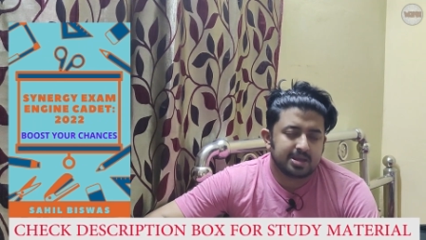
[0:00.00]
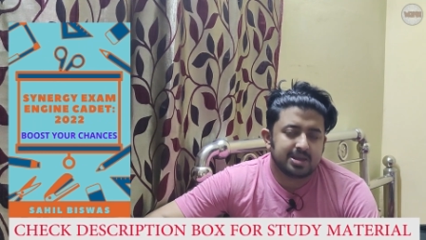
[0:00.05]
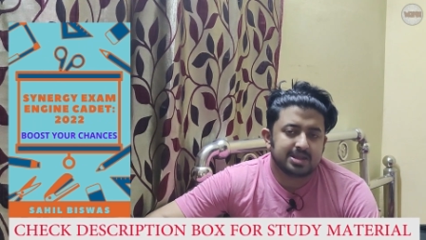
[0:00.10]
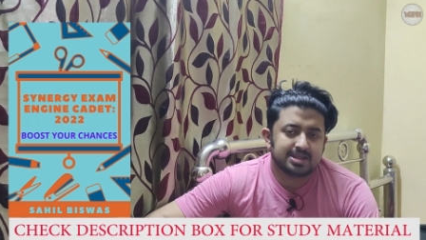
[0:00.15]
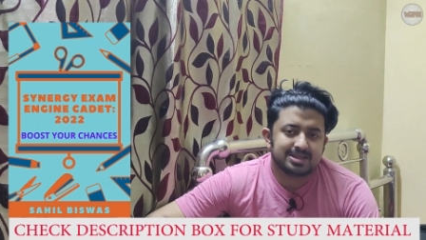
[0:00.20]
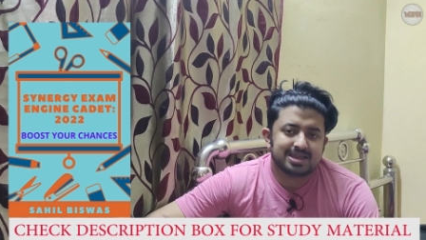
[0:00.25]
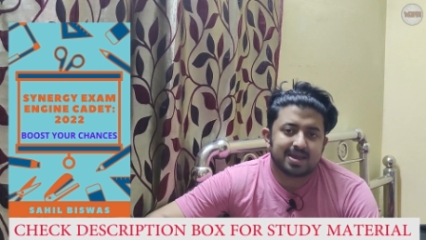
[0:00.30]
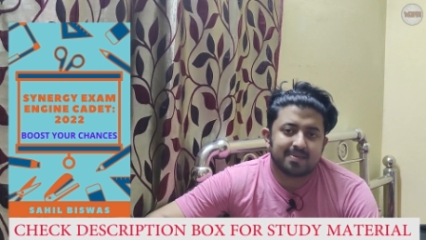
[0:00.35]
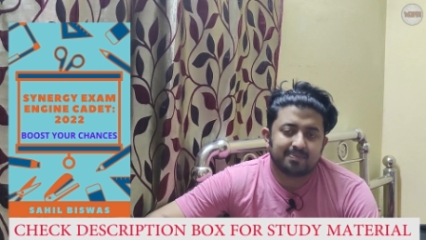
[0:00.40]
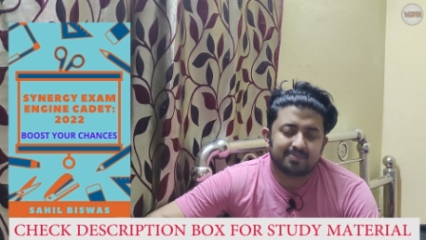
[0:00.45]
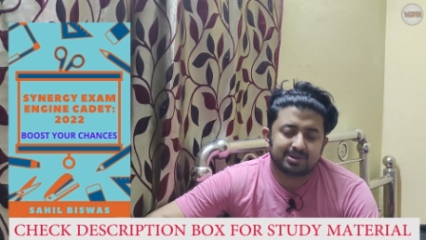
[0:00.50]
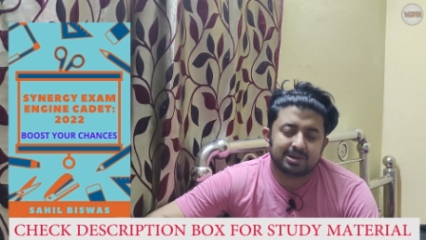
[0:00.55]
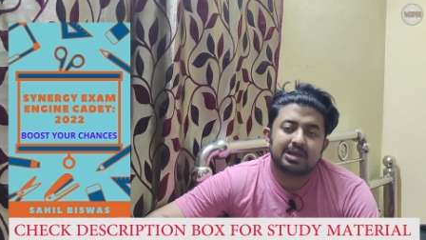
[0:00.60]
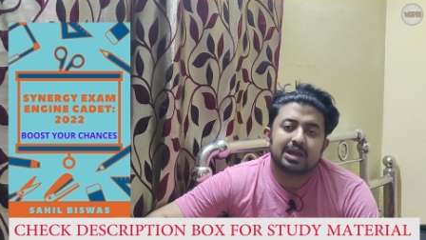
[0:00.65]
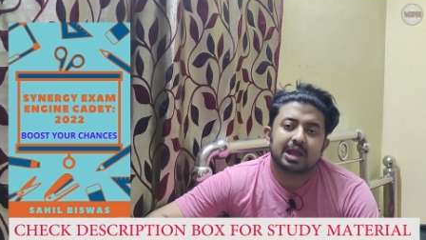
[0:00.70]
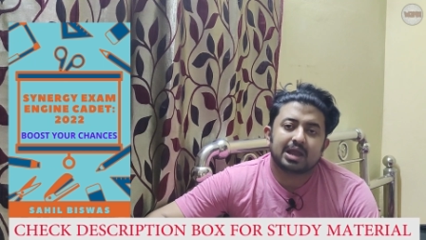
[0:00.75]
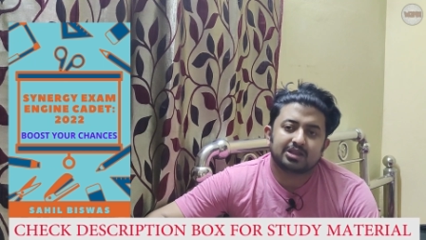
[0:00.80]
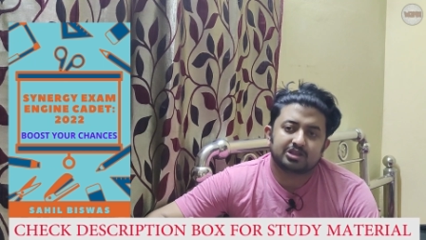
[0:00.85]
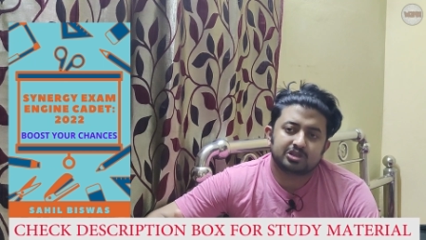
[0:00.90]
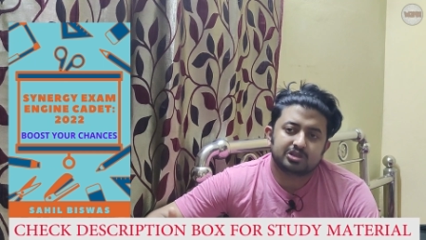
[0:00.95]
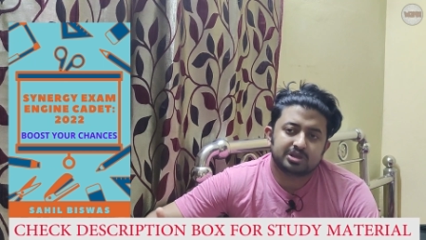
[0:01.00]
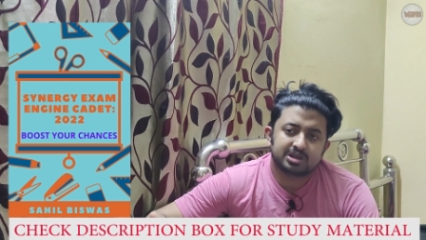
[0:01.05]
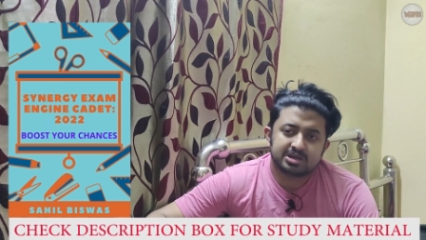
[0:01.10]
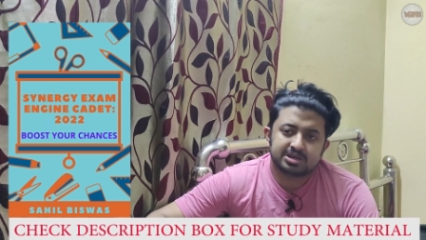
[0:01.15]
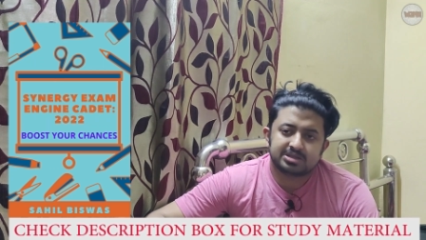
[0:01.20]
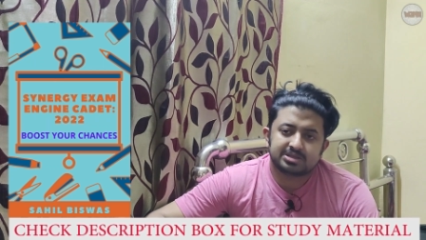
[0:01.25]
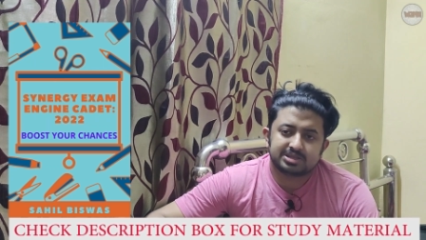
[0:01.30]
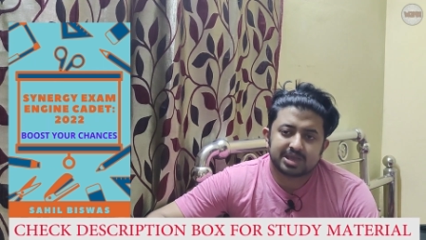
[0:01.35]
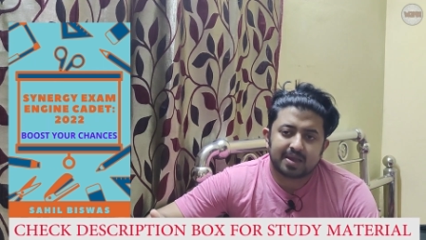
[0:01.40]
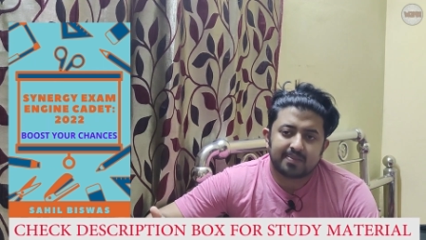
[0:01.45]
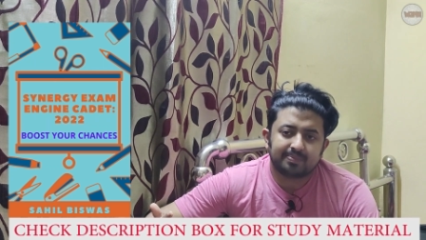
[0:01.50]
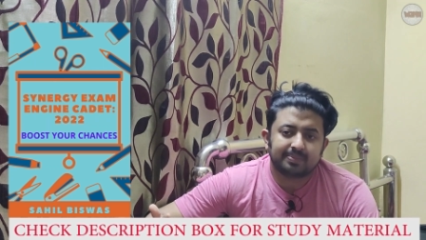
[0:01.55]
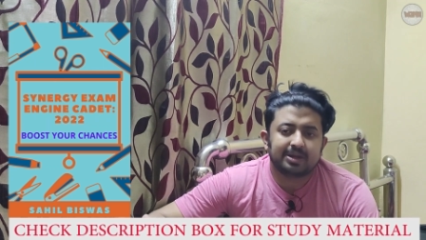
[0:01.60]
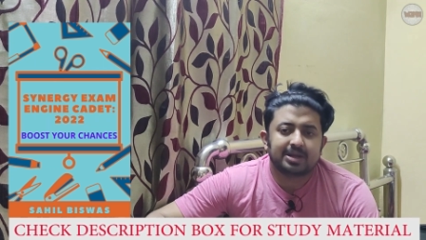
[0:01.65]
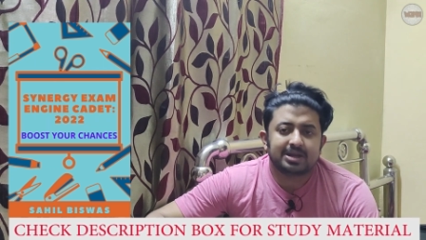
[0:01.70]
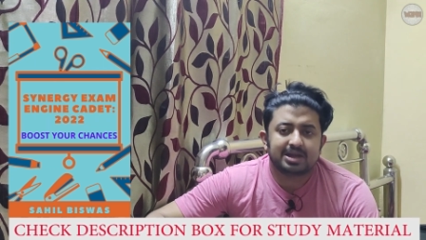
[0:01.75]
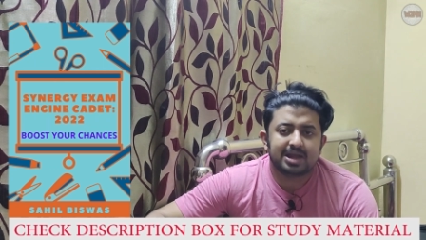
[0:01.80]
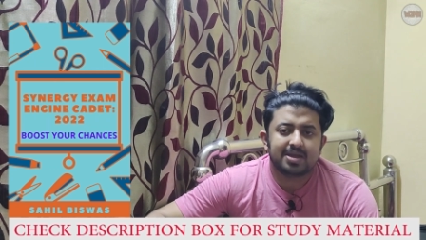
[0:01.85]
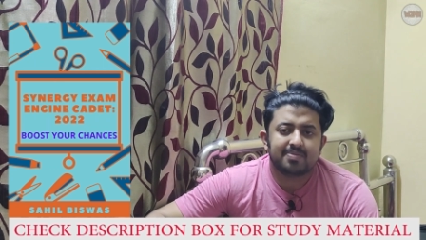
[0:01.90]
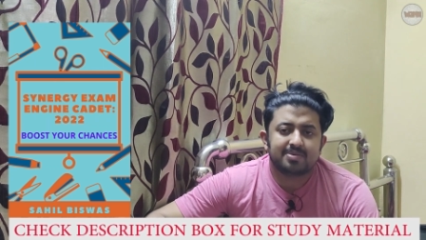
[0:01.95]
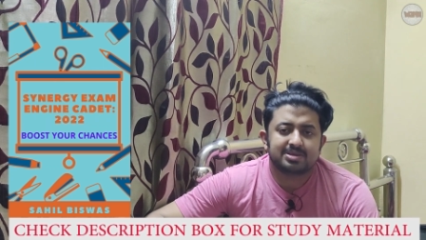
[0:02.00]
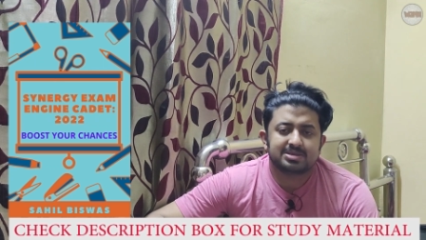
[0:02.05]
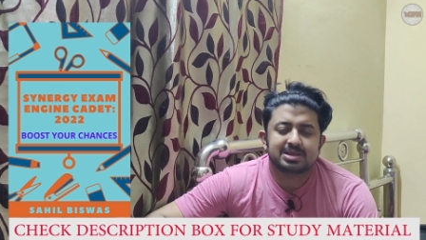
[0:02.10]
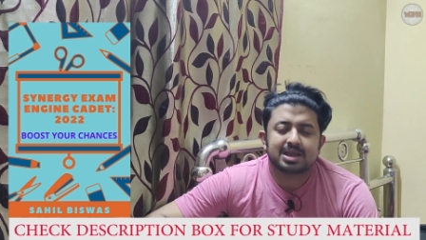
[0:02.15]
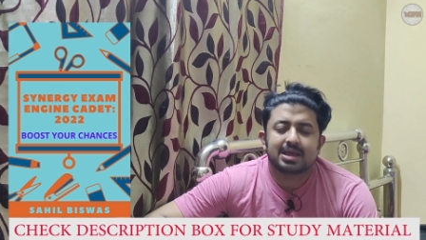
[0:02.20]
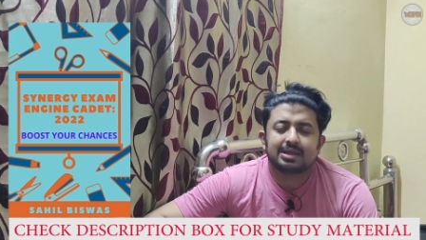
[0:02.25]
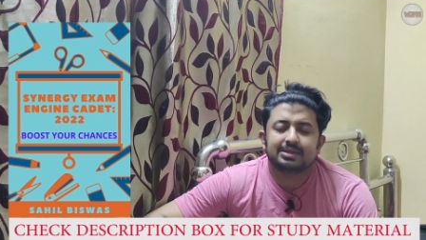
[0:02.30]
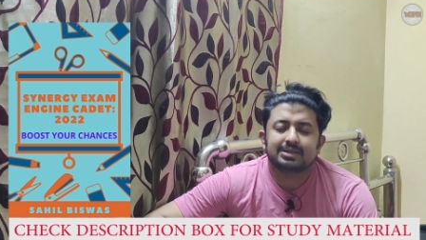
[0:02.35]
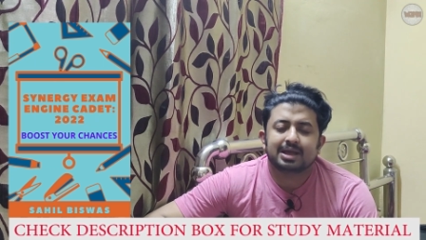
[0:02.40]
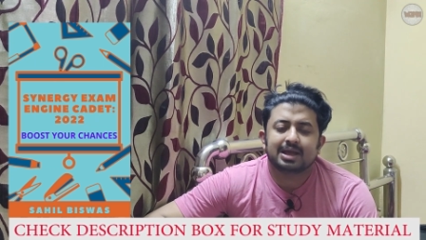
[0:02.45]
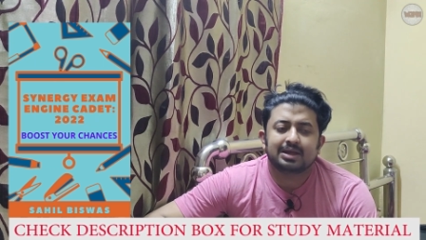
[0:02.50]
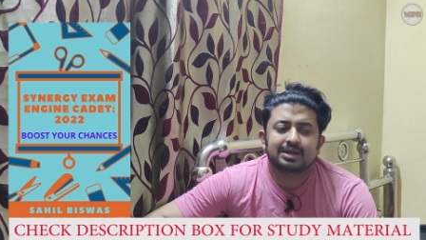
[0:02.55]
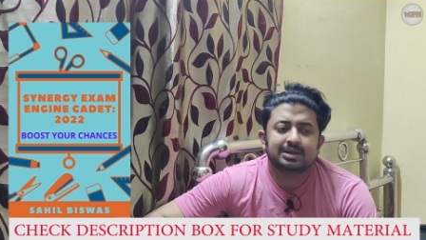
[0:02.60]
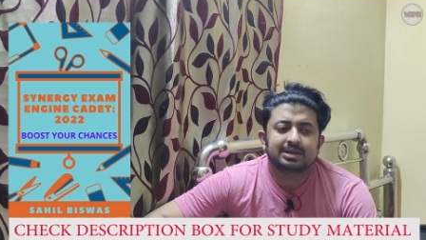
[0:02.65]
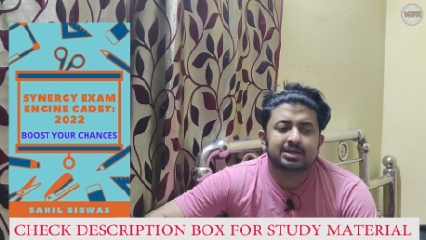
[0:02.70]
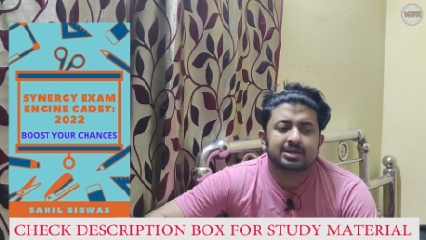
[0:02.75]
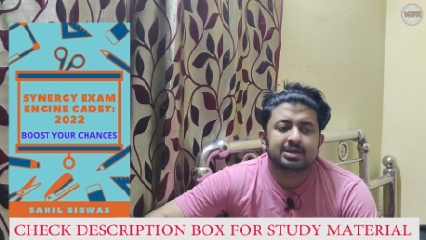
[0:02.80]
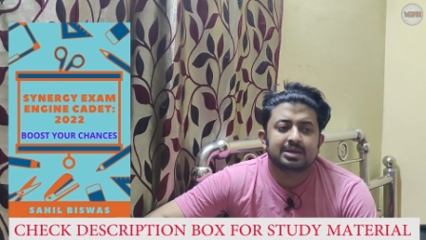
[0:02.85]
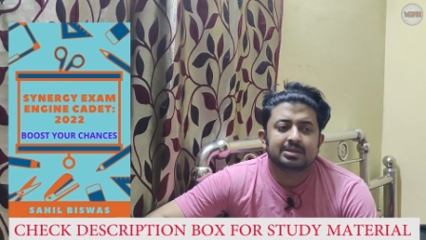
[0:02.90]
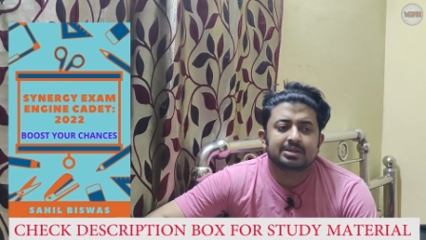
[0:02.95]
in a chapter, actually the chapter name is like that,